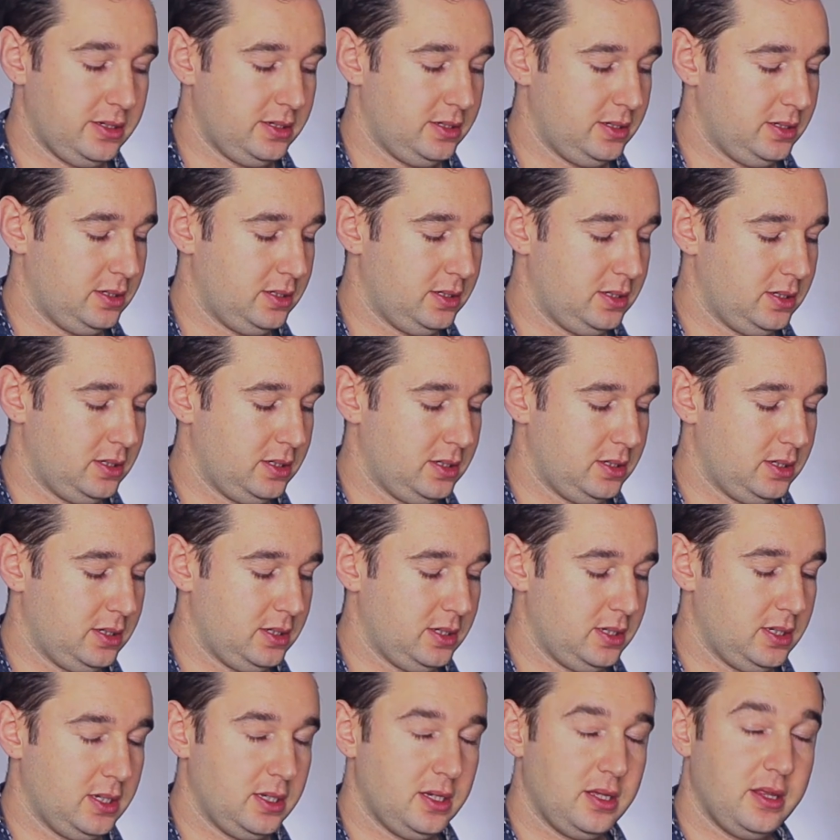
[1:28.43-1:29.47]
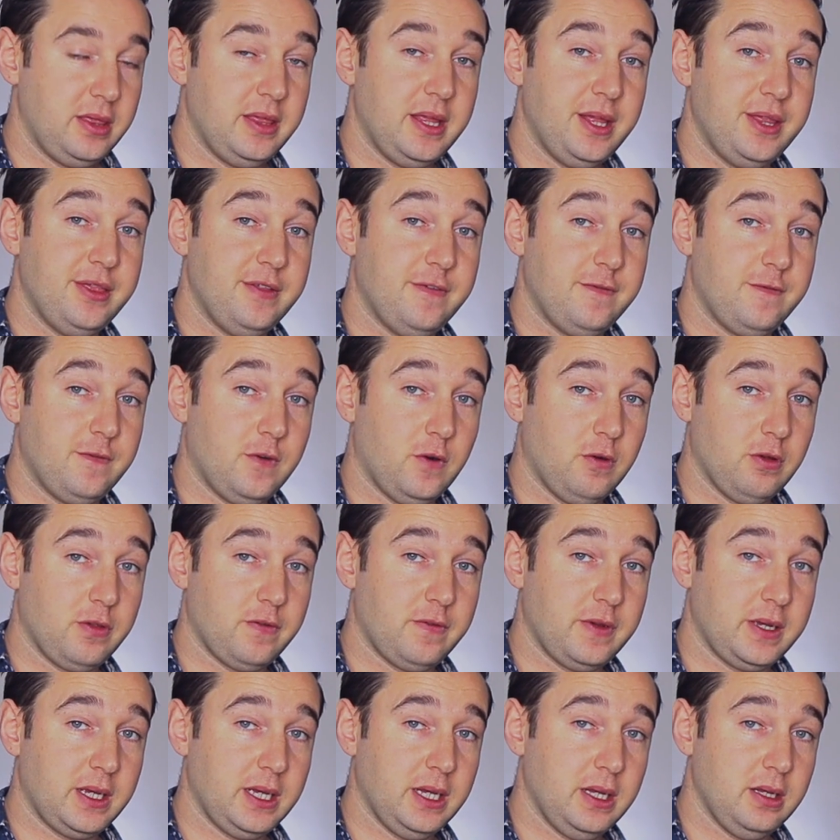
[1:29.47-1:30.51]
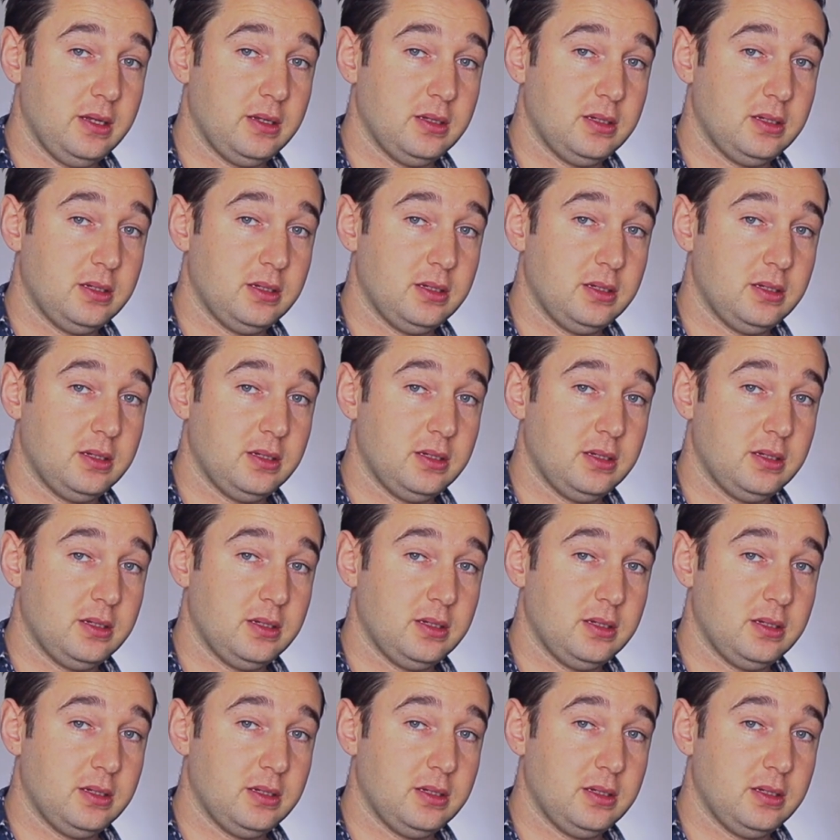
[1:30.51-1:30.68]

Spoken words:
then the 4th finger,